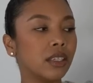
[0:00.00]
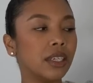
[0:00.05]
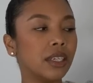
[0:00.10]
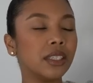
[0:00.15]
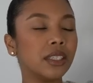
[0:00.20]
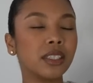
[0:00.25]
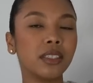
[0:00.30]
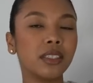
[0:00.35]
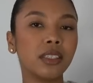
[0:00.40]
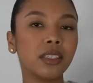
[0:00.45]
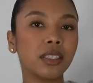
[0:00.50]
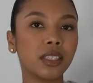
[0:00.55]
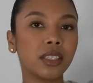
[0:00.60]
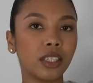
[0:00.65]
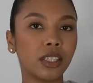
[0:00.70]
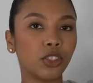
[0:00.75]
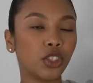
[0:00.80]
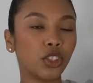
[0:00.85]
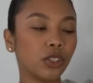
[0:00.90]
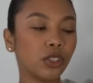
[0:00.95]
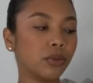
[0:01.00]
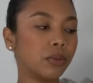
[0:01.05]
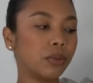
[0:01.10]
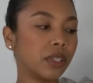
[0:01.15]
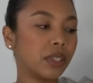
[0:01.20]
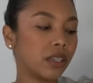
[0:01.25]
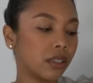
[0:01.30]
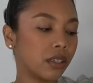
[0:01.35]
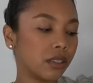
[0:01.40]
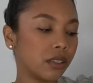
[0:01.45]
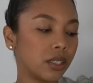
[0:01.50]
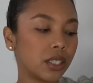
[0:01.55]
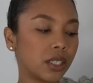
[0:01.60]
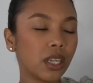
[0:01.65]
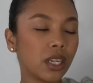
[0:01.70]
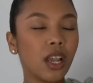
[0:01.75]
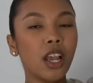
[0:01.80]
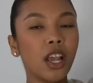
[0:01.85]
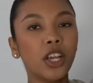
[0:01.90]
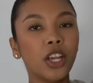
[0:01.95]
is an essential because
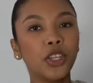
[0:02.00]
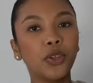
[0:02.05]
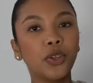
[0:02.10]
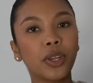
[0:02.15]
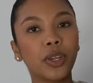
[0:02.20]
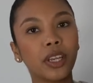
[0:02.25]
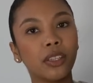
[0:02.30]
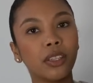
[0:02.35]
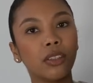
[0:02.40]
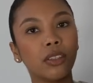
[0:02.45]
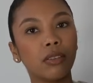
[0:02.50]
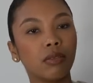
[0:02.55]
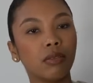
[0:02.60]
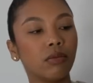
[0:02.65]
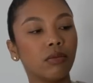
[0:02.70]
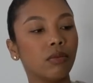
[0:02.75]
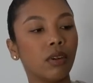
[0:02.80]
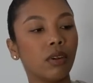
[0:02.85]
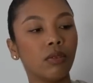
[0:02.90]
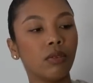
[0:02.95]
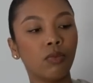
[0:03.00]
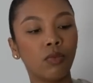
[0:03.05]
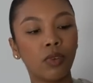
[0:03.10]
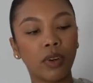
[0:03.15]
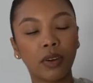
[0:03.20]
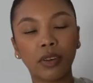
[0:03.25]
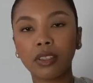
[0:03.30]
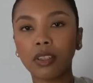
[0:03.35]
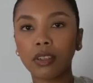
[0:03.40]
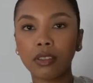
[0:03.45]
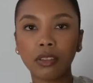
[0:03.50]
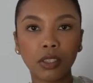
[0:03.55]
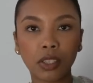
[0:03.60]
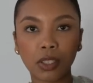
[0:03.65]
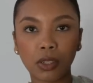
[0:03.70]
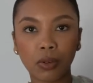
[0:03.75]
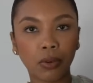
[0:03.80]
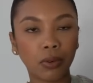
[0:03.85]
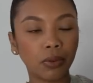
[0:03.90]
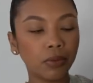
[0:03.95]
you can wear it on its
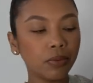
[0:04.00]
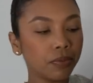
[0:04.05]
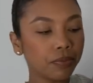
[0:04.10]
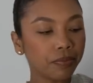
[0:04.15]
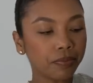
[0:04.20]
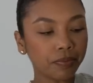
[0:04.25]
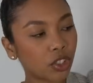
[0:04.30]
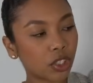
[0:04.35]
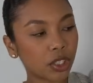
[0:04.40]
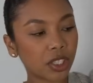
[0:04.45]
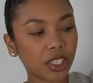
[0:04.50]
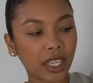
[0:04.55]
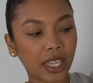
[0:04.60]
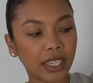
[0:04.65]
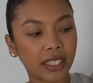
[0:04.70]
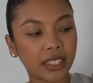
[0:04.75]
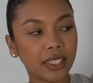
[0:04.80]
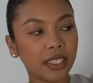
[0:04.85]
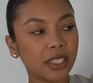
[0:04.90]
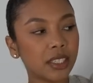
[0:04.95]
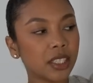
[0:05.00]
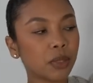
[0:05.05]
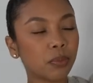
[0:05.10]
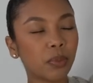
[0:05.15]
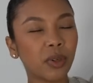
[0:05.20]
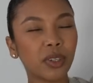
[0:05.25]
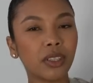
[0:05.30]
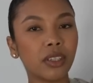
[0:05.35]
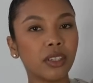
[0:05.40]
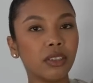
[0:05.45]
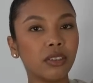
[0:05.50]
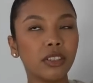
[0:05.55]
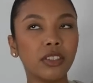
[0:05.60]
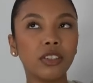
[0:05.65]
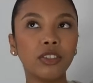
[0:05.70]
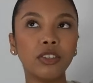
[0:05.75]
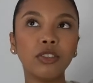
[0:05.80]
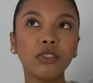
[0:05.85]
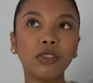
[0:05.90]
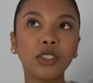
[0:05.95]
own just like this, but
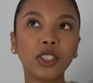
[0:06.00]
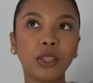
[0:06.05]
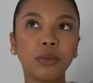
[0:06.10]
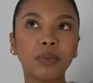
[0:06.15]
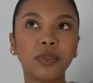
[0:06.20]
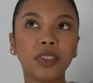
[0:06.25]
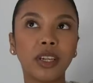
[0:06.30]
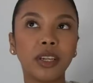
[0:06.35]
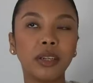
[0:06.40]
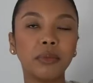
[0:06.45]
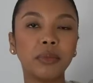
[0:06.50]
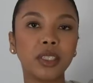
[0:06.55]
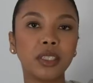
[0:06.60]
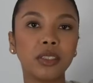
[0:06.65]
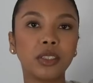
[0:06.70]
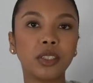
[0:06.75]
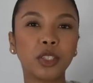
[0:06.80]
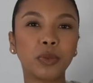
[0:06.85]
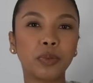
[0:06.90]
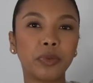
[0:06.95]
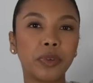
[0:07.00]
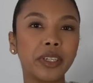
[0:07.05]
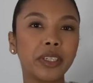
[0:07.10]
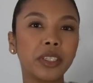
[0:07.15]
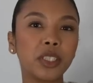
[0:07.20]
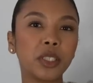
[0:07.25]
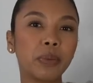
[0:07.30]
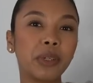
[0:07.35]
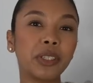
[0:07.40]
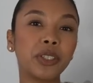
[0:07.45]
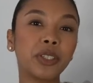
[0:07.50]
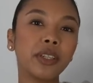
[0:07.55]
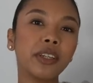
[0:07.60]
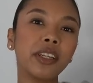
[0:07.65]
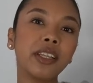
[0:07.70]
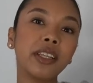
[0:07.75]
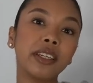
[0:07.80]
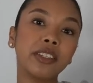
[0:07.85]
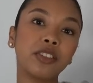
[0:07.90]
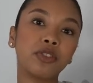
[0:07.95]
you know, sometimes in the spring, especially
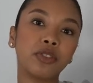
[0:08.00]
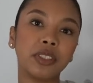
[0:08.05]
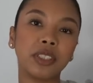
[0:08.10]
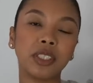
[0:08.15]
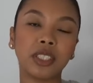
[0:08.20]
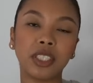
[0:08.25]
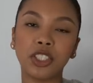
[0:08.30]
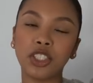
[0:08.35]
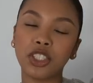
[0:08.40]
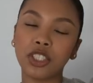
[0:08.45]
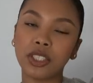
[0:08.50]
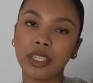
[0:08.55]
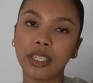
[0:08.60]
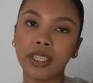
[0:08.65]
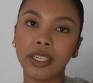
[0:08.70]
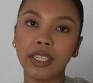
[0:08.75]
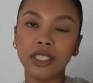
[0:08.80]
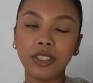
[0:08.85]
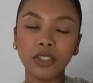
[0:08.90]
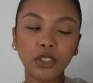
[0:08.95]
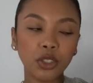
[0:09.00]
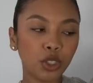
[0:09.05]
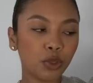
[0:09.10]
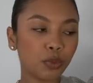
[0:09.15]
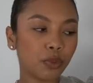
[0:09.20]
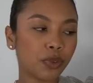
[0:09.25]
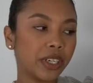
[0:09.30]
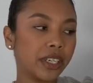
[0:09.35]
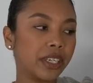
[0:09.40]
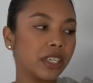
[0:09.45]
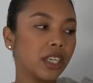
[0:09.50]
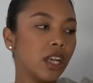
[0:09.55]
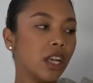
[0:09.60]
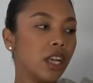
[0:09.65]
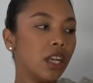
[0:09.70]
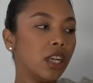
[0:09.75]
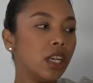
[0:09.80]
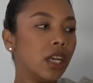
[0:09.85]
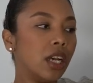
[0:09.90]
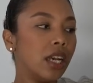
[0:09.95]
like transitioning into spring,
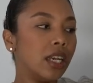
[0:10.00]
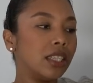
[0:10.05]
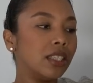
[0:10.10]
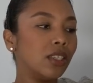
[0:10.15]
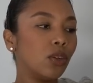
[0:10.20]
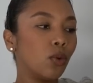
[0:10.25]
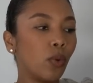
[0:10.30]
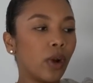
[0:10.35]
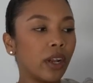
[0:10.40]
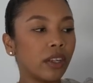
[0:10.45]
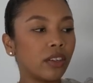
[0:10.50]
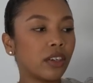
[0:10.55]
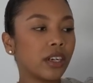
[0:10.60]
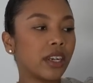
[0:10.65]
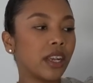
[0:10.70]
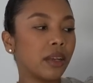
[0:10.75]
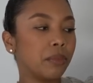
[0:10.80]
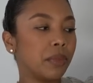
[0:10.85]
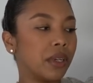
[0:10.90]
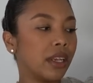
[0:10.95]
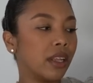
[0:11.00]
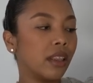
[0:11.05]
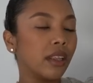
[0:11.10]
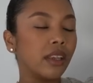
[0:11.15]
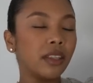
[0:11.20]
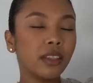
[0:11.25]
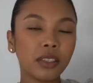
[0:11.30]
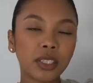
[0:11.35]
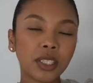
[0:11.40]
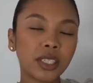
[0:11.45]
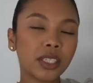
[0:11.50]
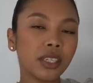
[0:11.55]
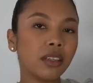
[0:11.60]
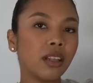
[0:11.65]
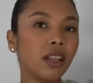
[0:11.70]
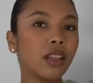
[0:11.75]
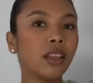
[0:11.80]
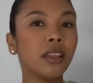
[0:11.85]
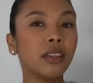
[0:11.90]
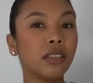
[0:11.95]
the weather can be still
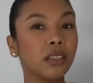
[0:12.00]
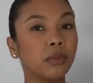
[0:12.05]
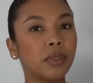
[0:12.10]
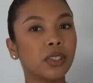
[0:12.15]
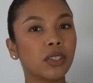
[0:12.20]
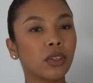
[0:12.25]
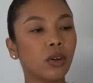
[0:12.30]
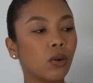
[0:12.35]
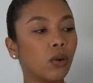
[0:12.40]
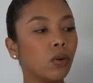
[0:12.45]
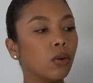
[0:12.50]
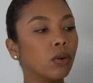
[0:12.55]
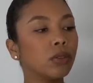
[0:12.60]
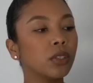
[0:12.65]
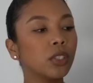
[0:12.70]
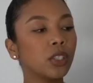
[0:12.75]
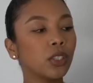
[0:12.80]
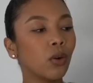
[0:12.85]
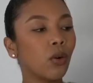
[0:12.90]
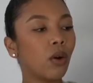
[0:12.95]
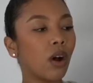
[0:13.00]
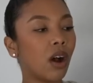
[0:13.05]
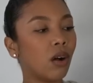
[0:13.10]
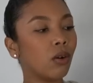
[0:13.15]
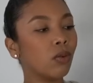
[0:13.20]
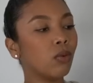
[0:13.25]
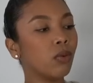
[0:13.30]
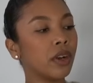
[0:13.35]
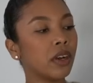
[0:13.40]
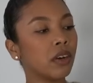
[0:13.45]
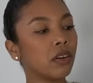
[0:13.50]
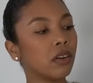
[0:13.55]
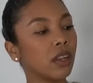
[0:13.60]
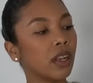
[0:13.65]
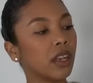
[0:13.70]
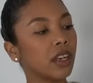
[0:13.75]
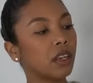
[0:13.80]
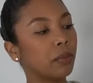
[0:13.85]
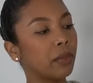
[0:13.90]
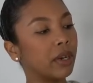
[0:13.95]
a little bit cold, so I'll wear
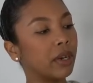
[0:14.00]
like my